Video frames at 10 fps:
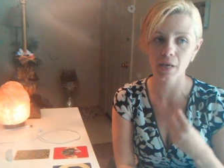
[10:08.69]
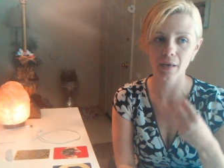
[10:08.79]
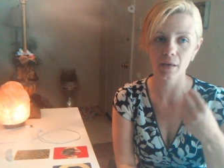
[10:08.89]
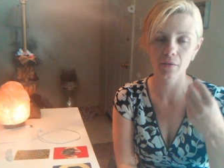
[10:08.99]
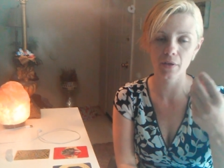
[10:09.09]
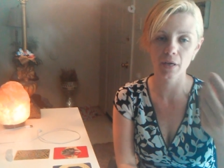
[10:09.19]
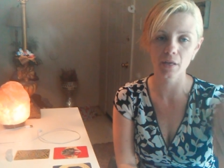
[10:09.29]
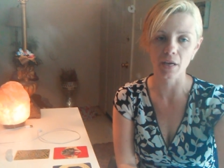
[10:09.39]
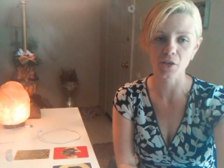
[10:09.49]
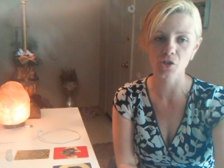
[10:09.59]
and the
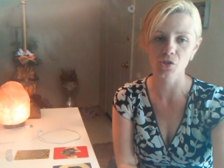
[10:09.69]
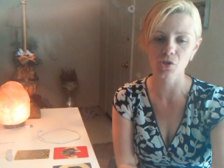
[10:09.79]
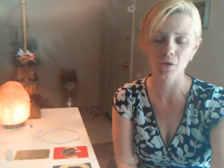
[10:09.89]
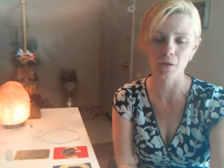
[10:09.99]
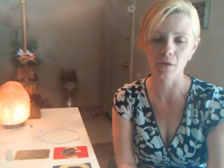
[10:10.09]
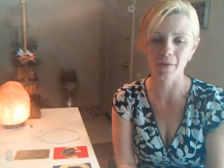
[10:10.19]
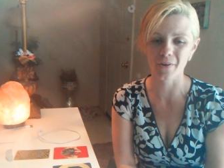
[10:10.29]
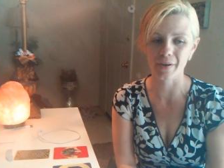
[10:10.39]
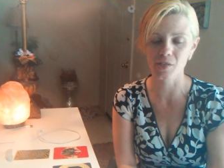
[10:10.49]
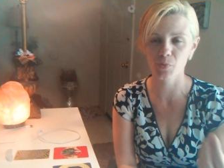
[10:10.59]
connection to
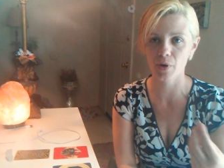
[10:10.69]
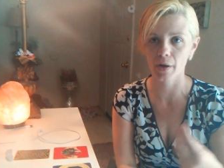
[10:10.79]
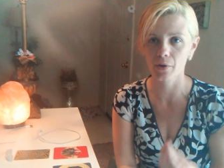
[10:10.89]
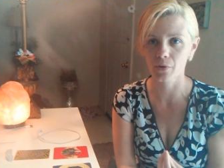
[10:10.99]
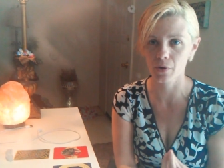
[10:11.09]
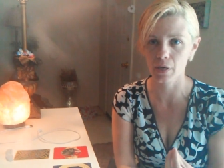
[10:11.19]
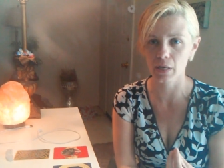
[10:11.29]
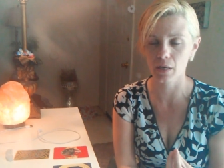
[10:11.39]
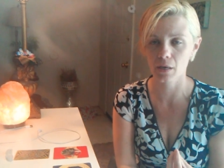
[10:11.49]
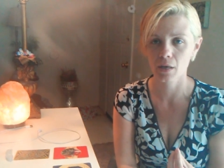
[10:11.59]
another as
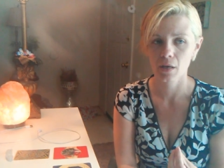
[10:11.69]
priority